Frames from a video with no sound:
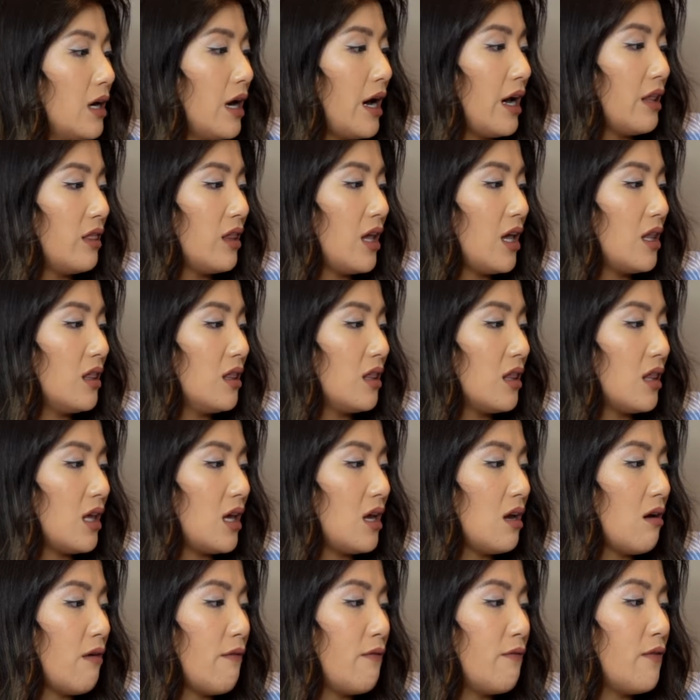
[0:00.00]
And then
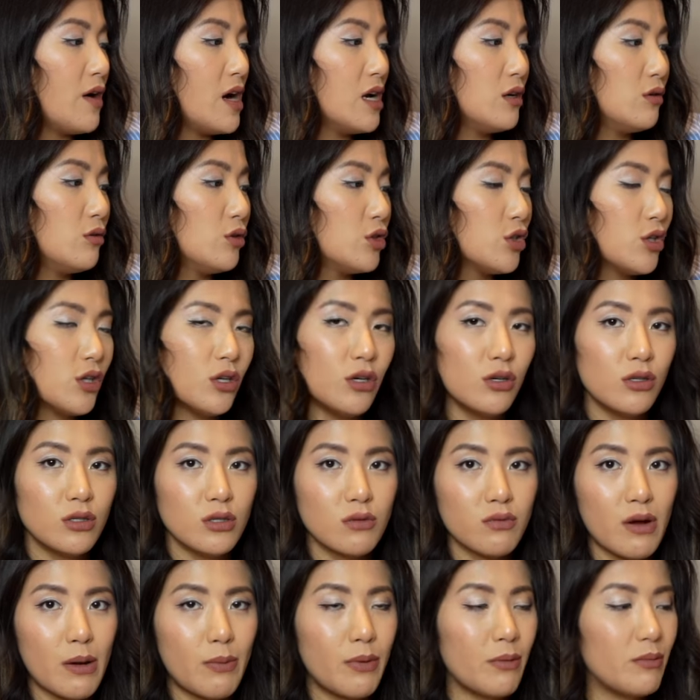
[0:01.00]
the final shoe
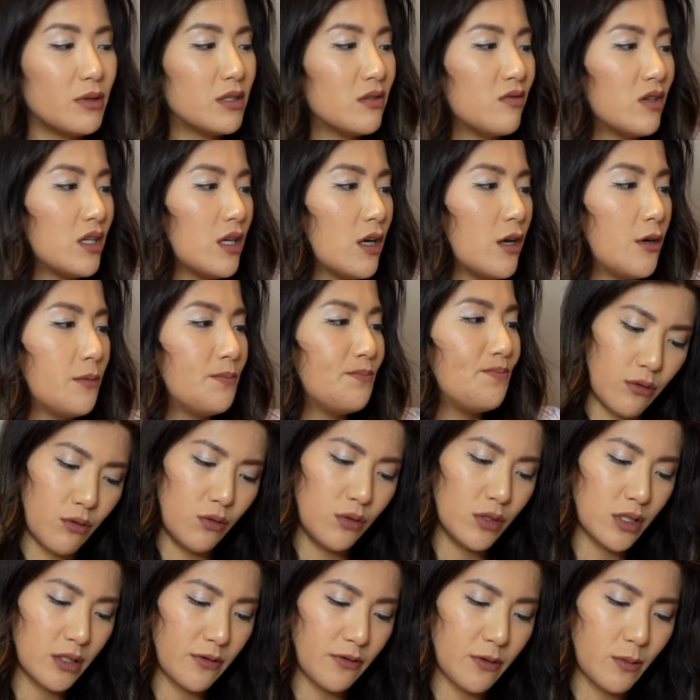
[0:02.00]
to wrap up this video,
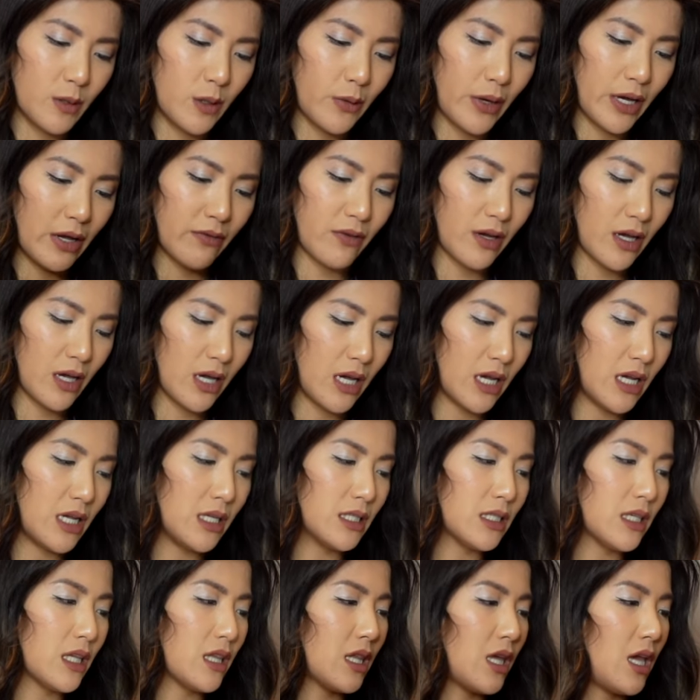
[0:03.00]
also from Loewe,
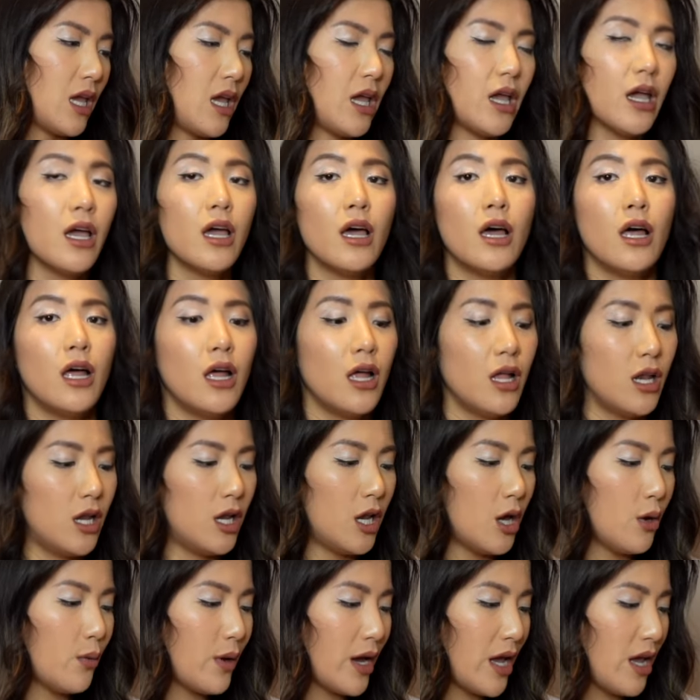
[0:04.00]
is the
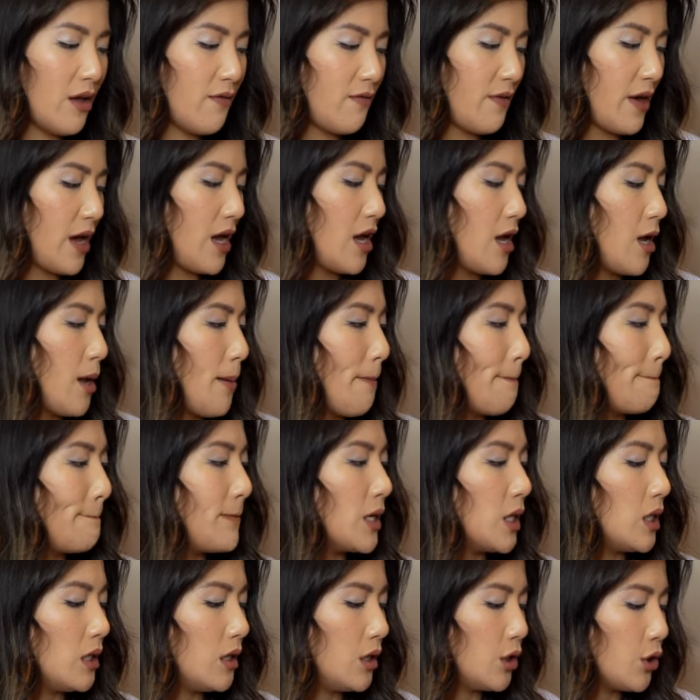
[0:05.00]
Loewe
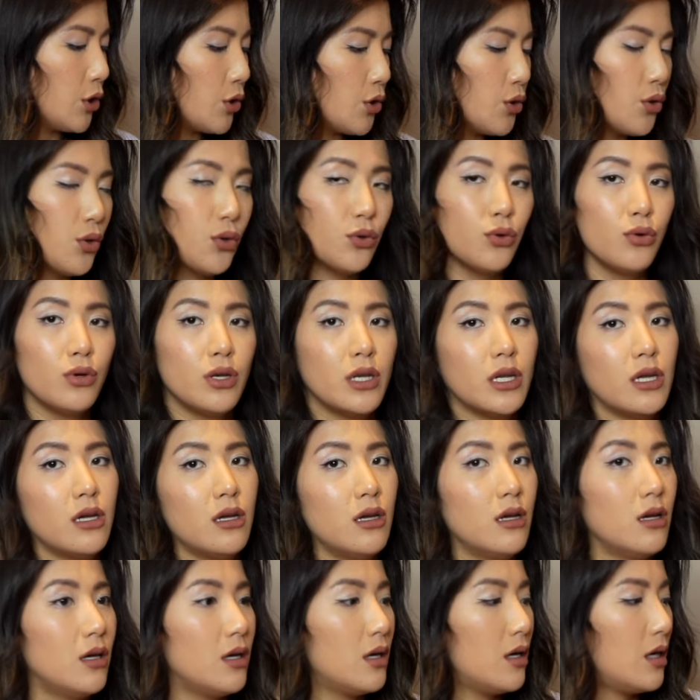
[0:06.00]
balloon
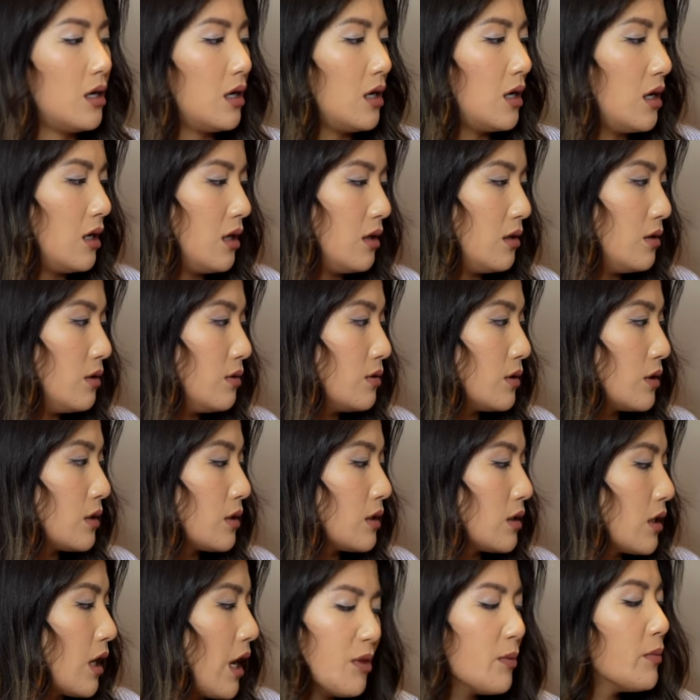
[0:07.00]

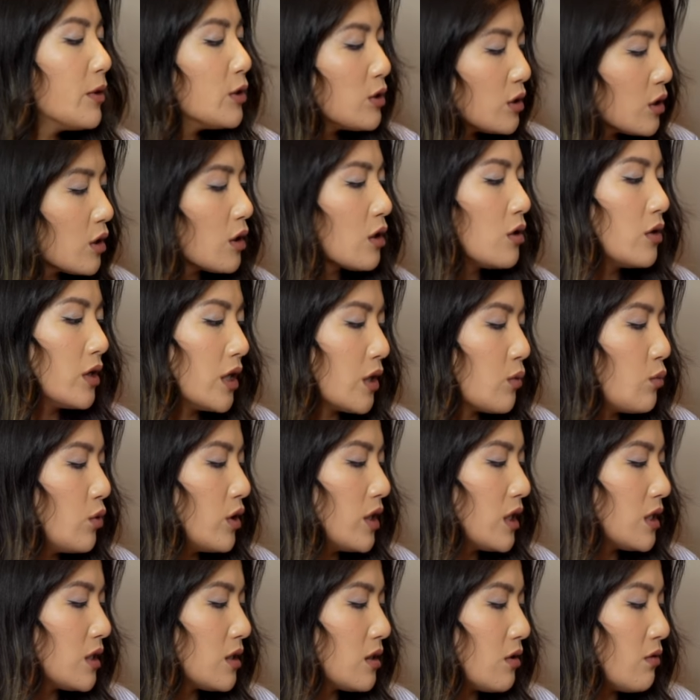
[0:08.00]
peels. The most iconic
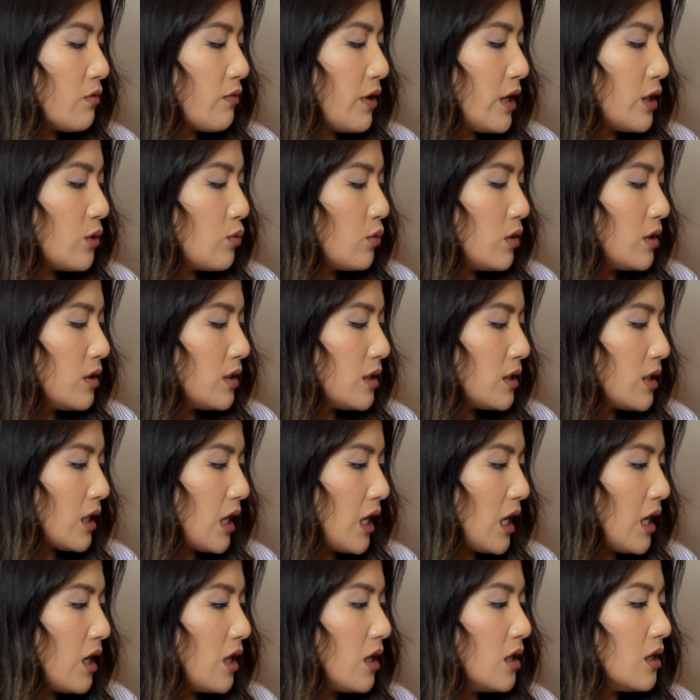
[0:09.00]
one is the red ones
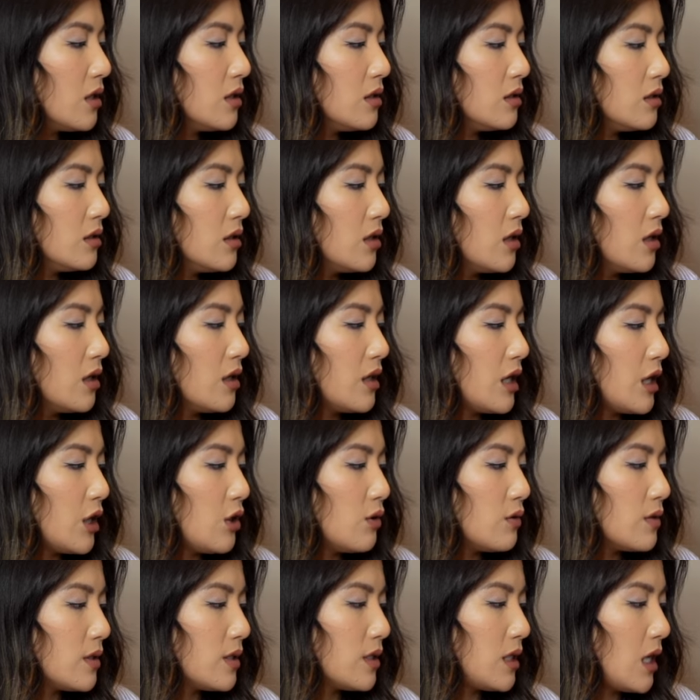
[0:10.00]
here that
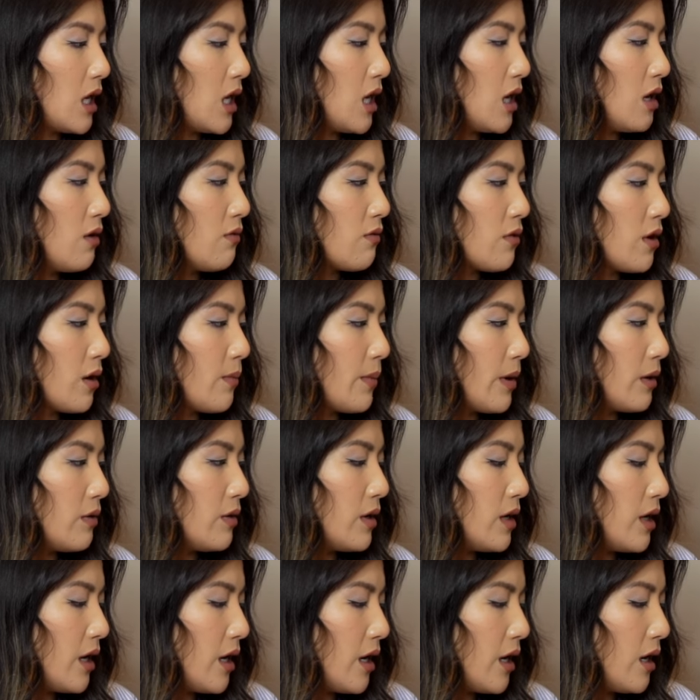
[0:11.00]
you see right
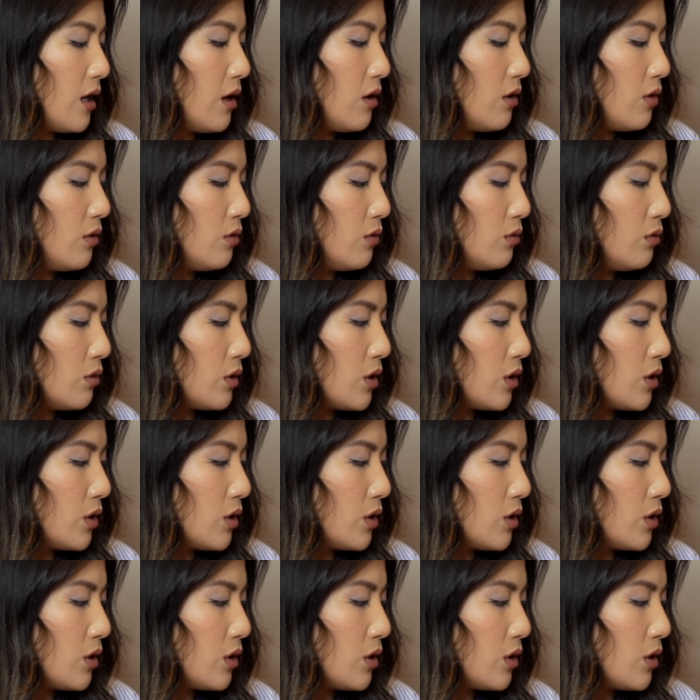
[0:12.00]
about now.